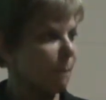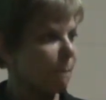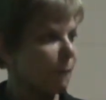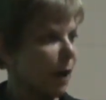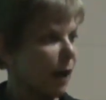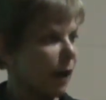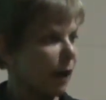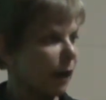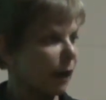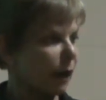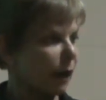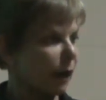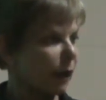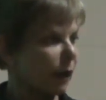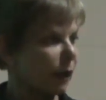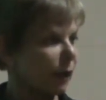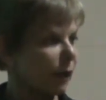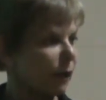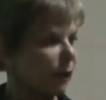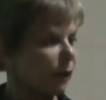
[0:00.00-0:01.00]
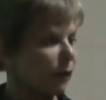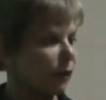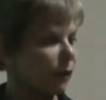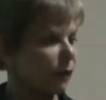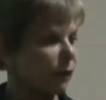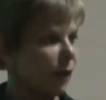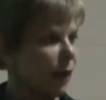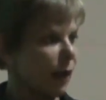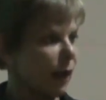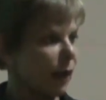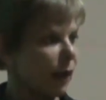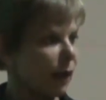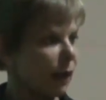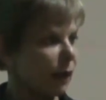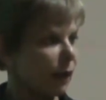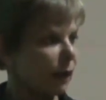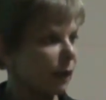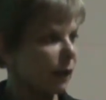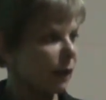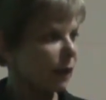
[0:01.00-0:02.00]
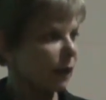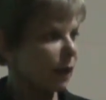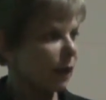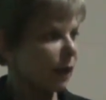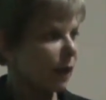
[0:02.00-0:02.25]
but it is a